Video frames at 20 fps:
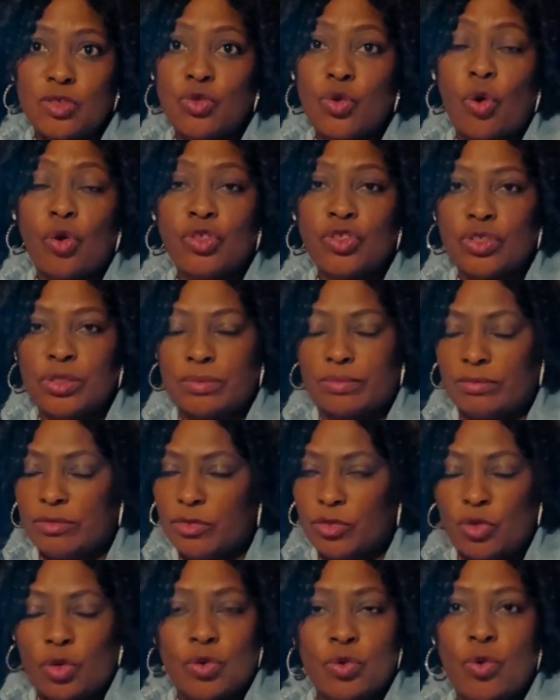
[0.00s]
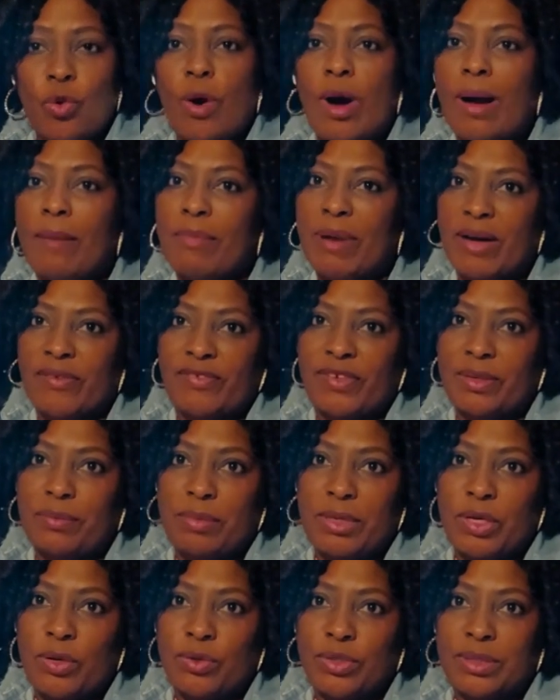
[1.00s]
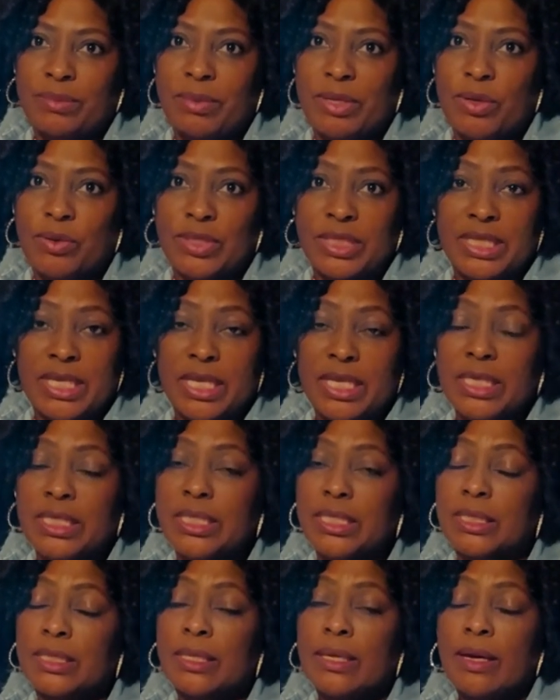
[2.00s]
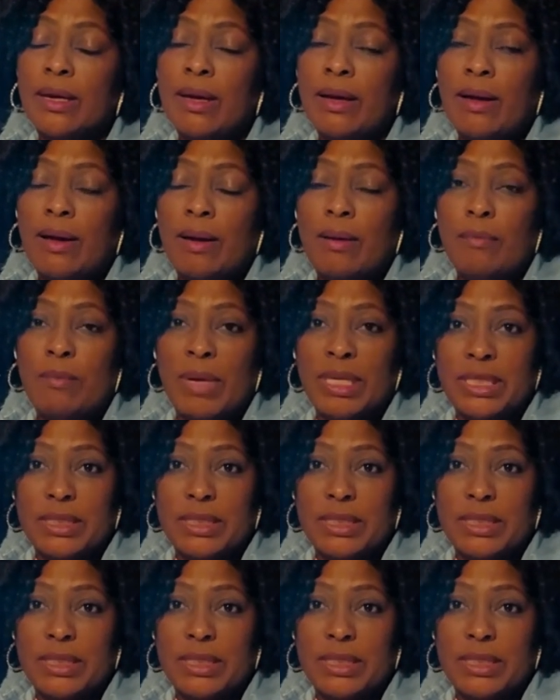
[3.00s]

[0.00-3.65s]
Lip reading: Don't go above and beyond, because there is ma